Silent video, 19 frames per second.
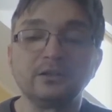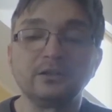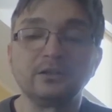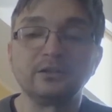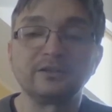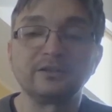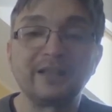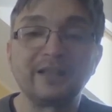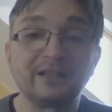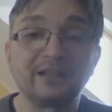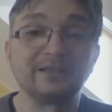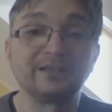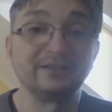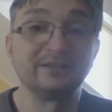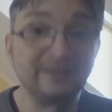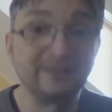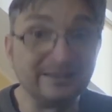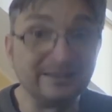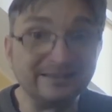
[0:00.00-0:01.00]

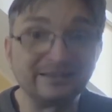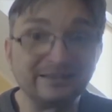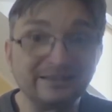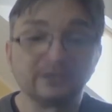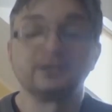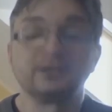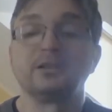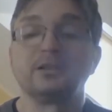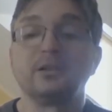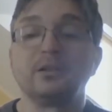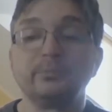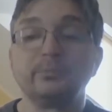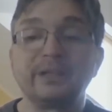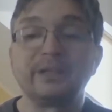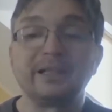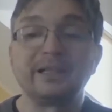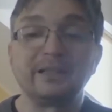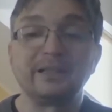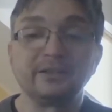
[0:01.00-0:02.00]
guaranteed
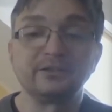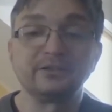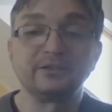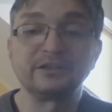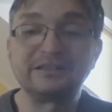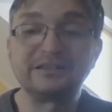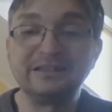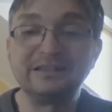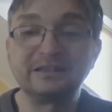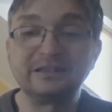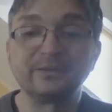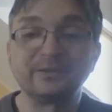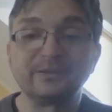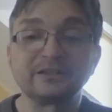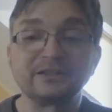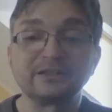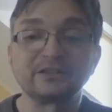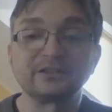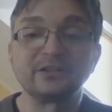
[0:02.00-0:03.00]
by the
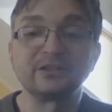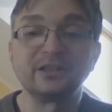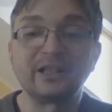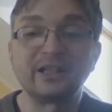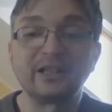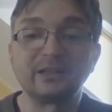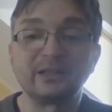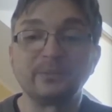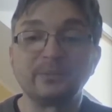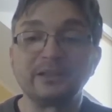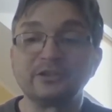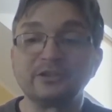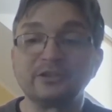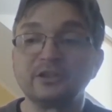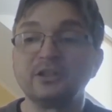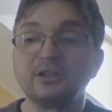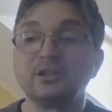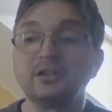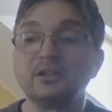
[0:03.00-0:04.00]
sequence alignment
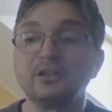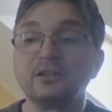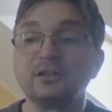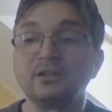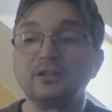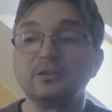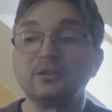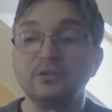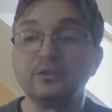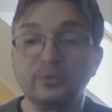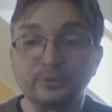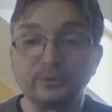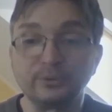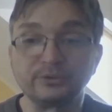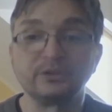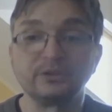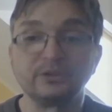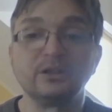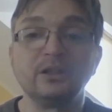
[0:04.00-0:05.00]
alone.
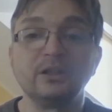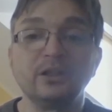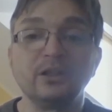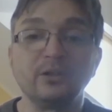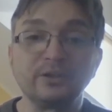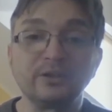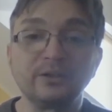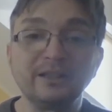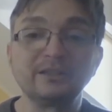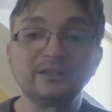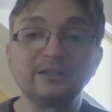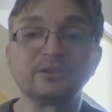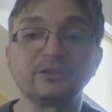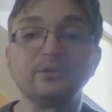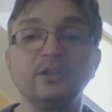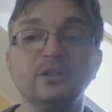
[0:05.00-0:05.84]
Okay, so